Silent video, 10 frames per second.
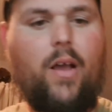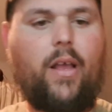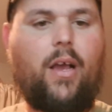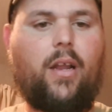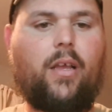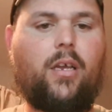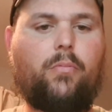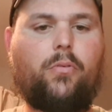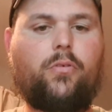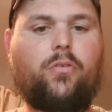I got a
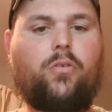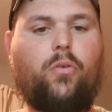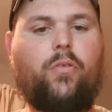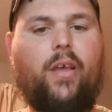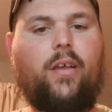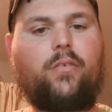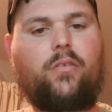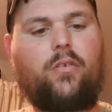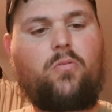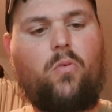couple
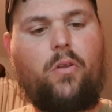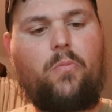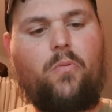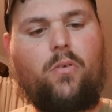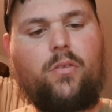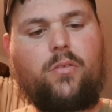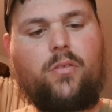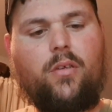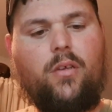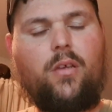
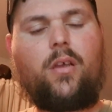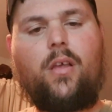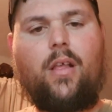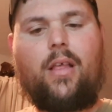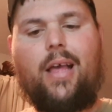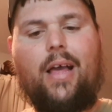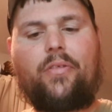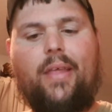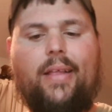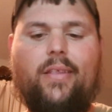2021s. I
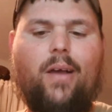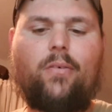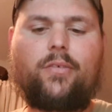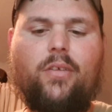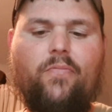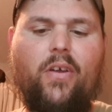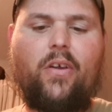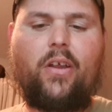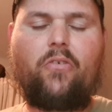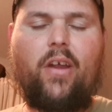think that was a
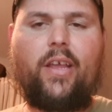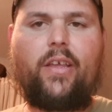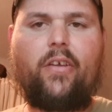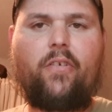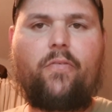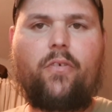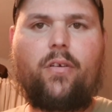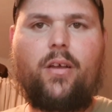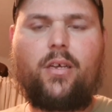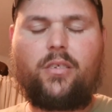very great year
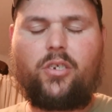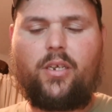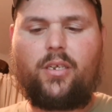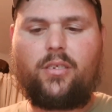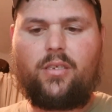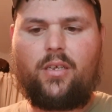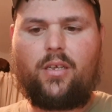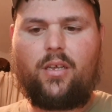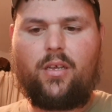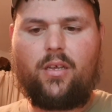for GEC.